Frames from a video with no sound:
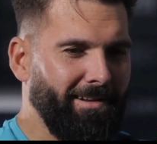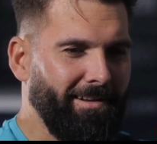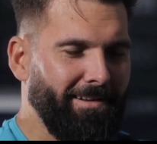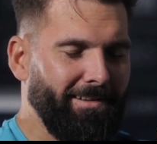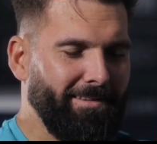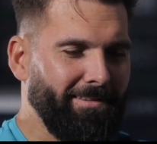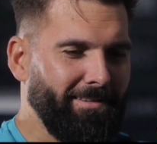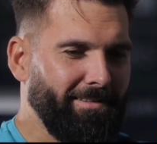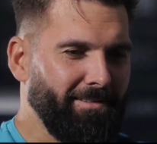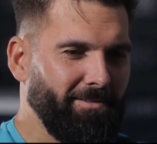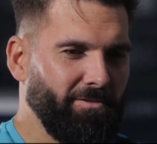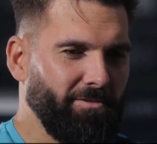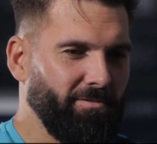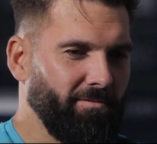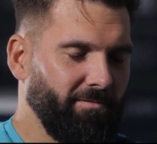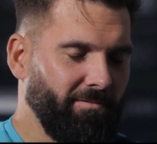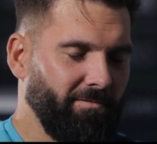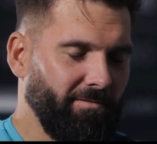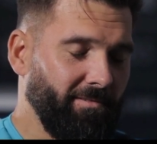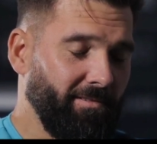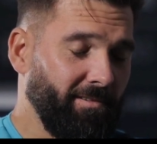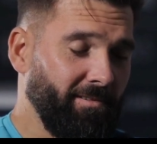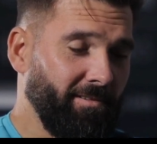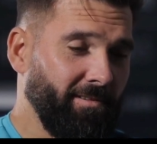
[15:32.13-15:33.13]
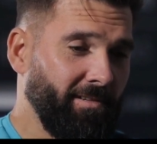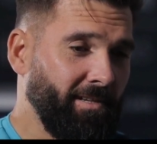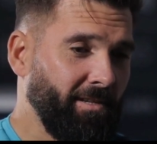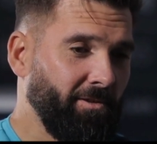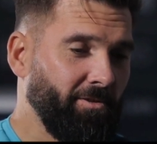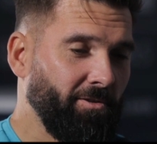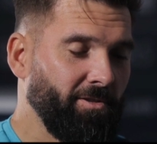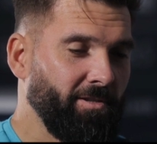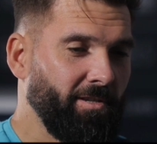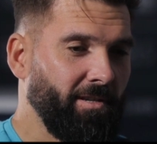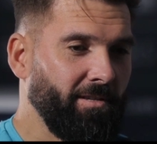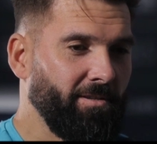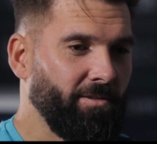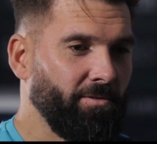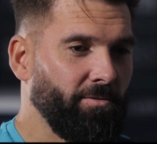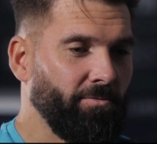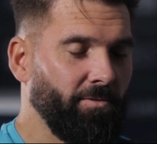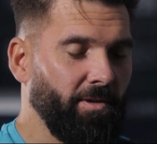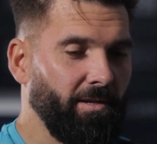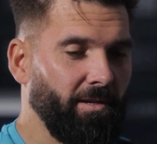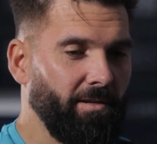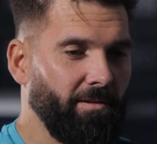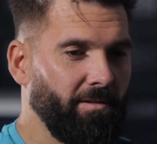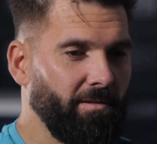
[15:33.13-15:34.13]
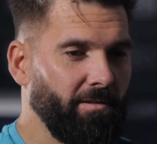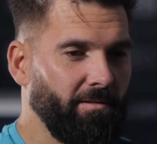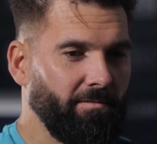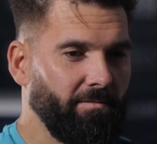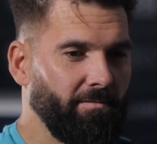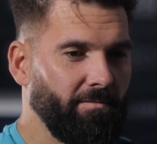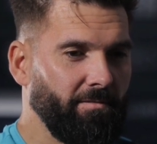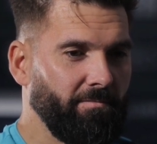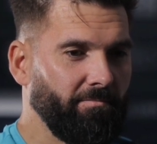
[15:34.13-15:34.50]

then, like you said, to win